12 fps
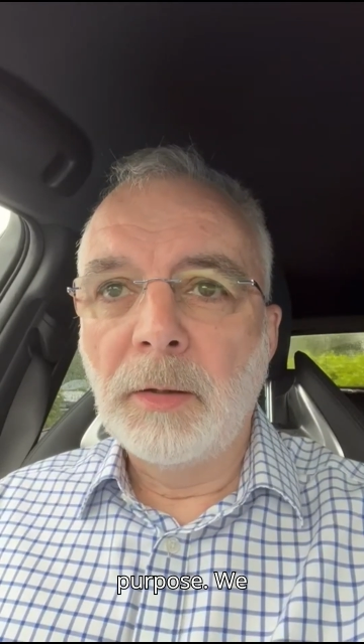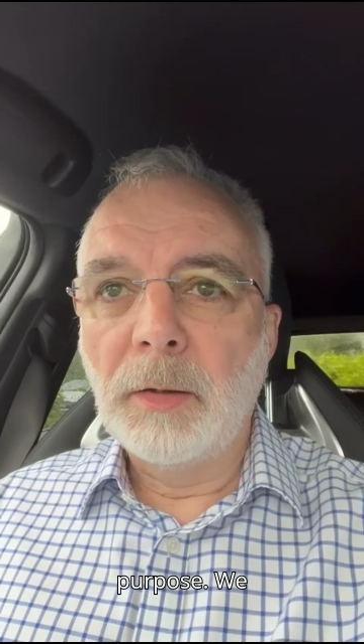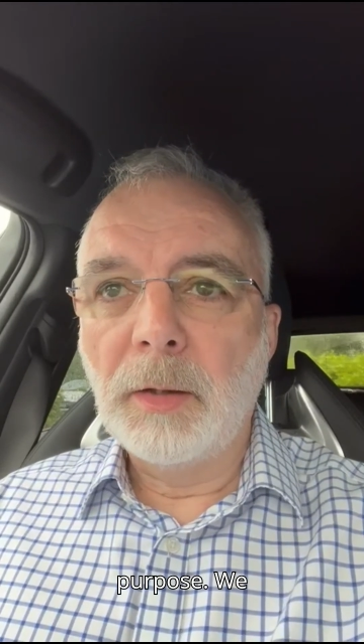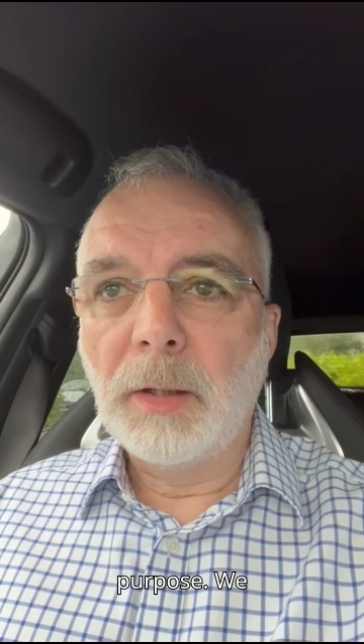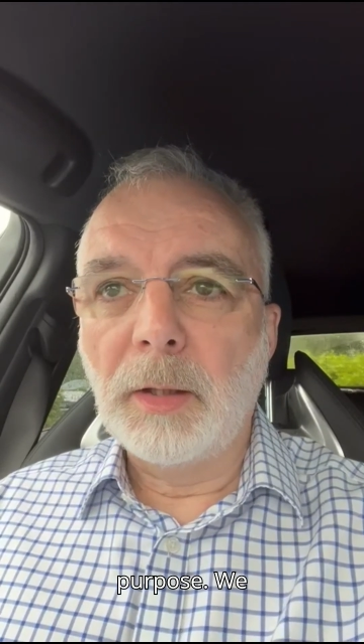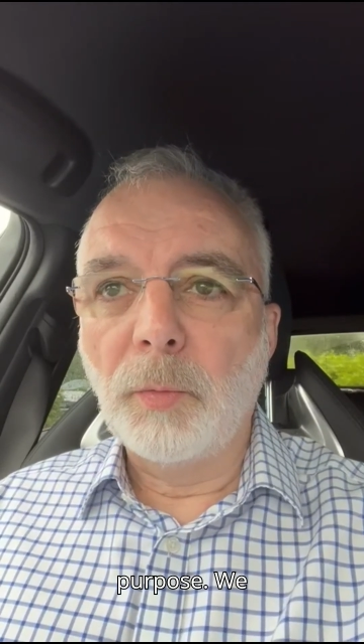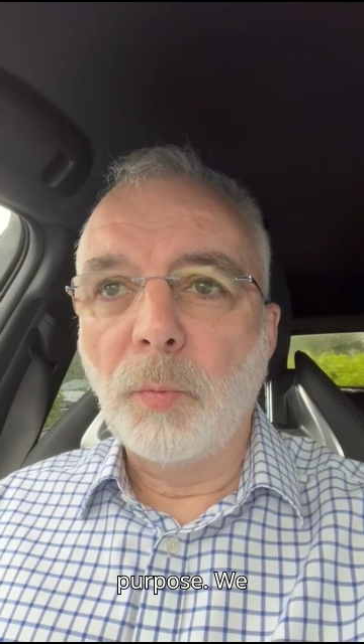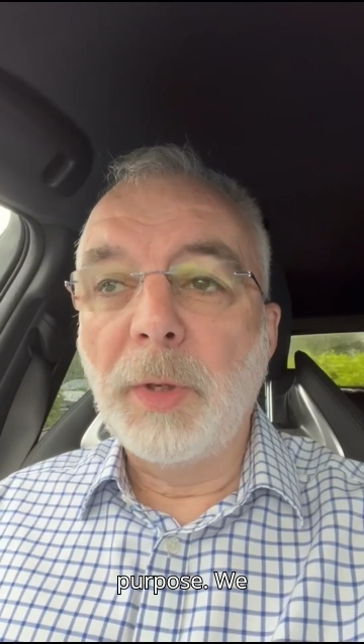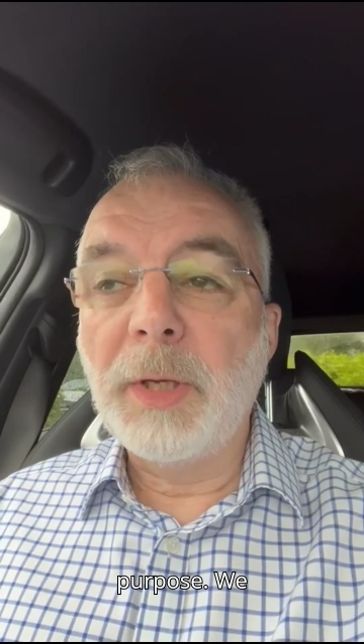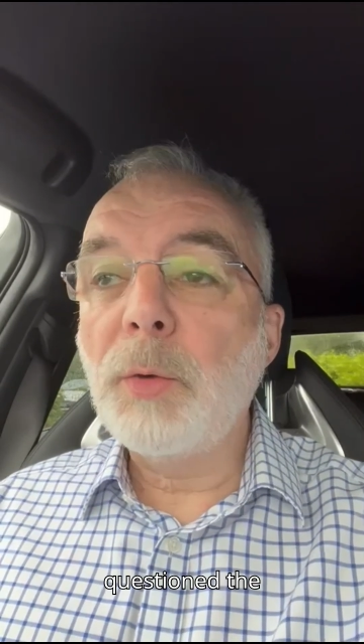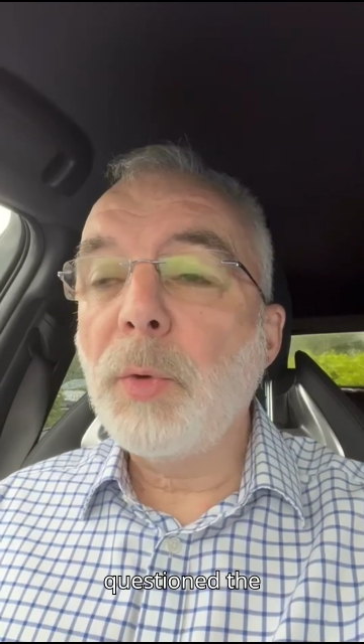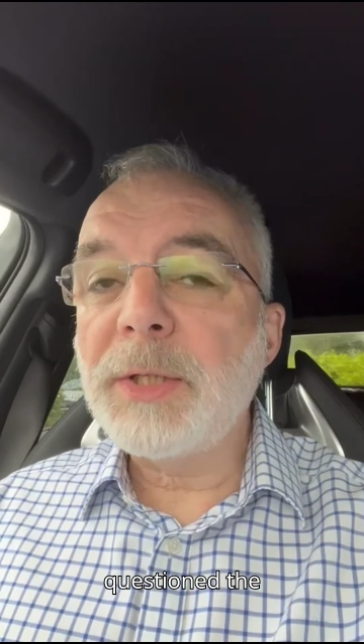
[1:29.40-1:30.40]

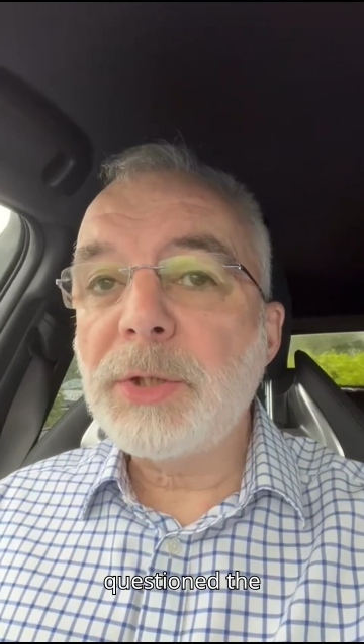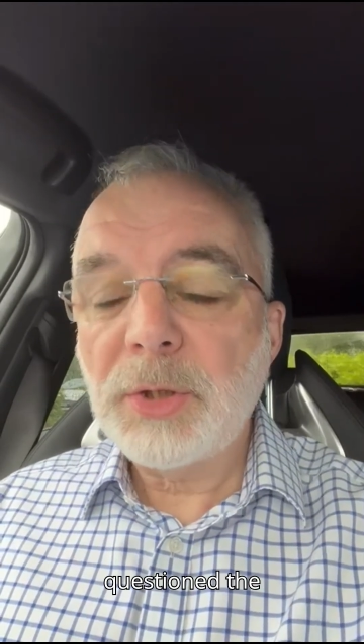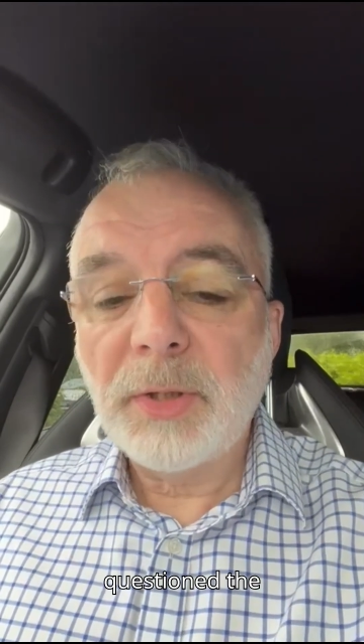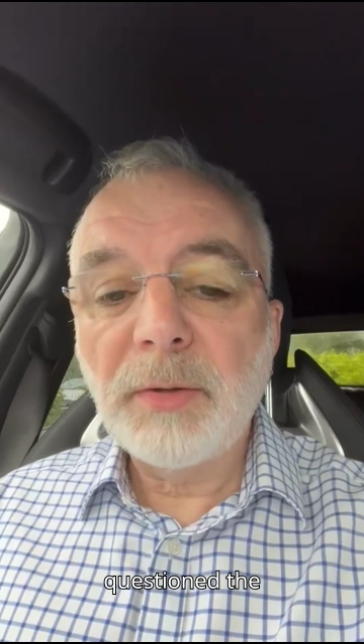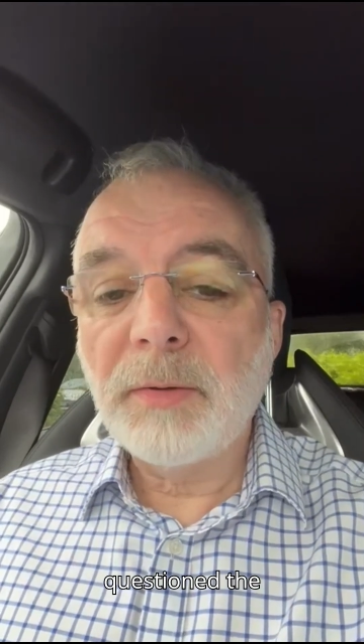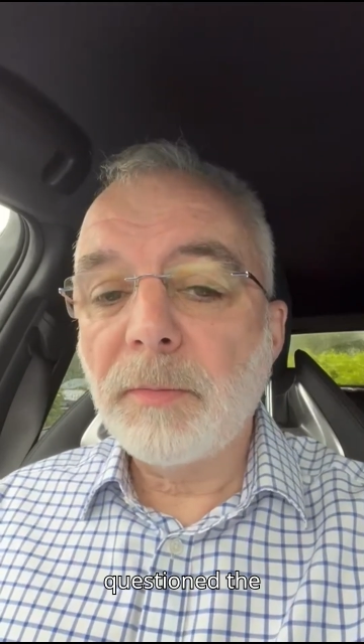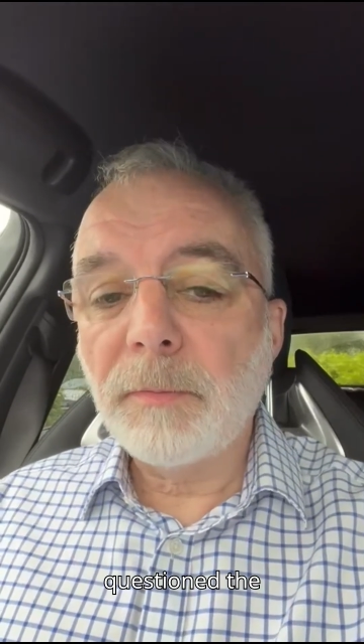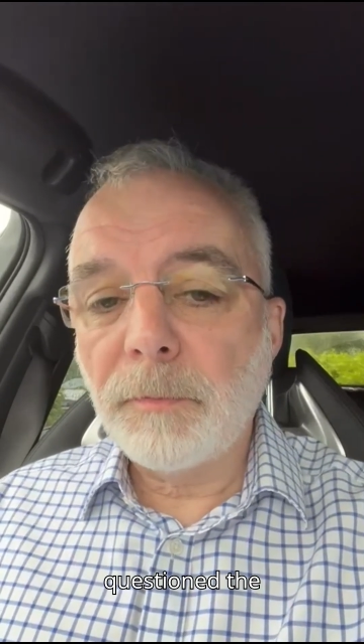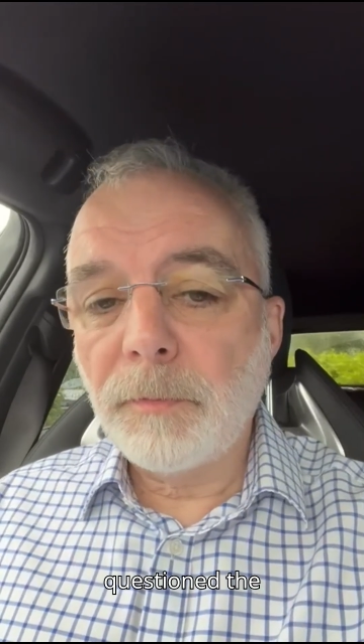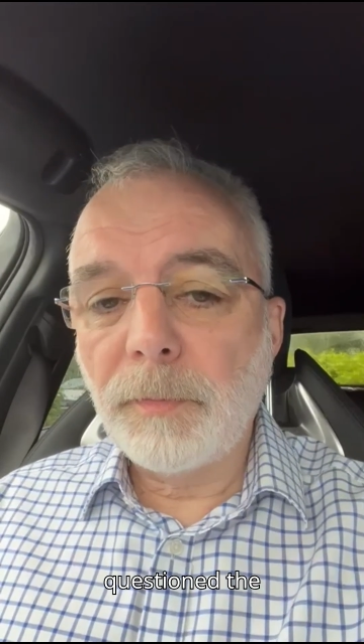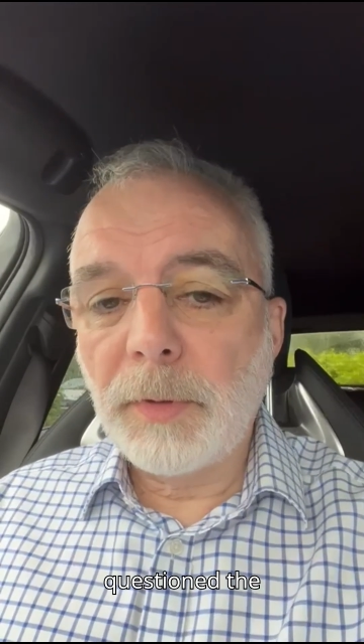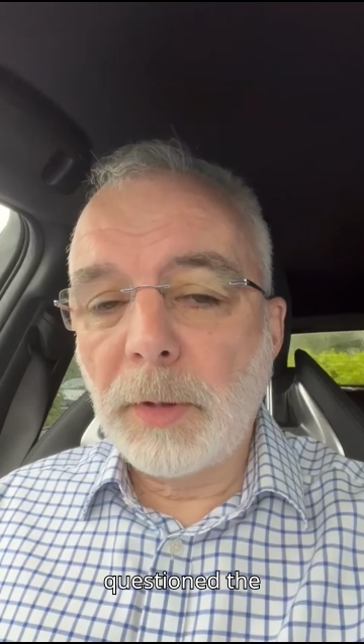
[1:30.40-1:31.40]
We questioned
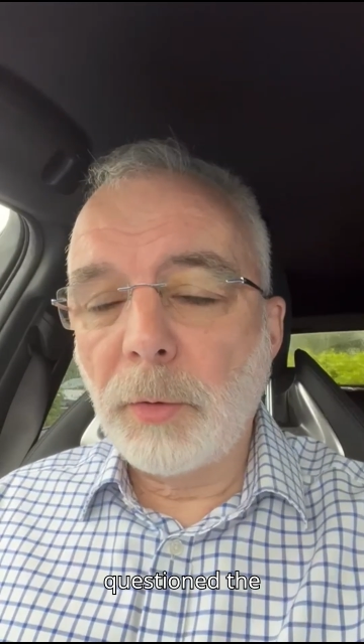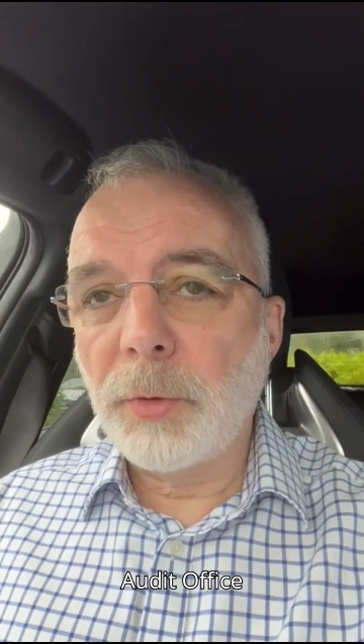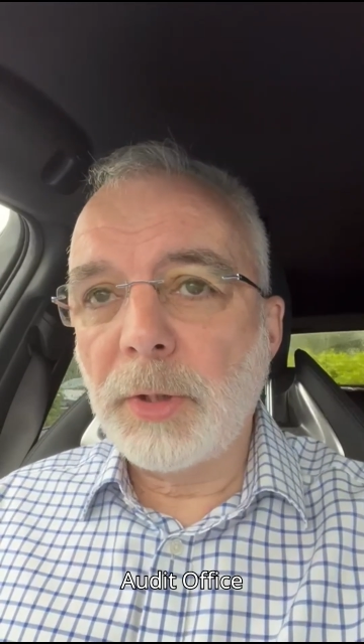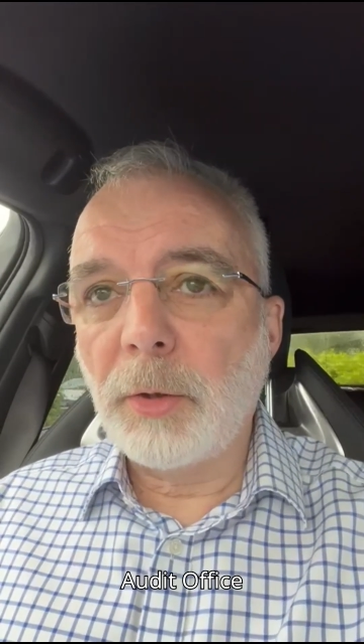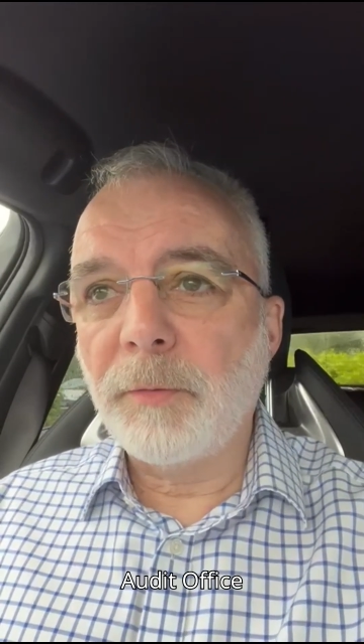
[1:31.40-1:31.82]
the Audit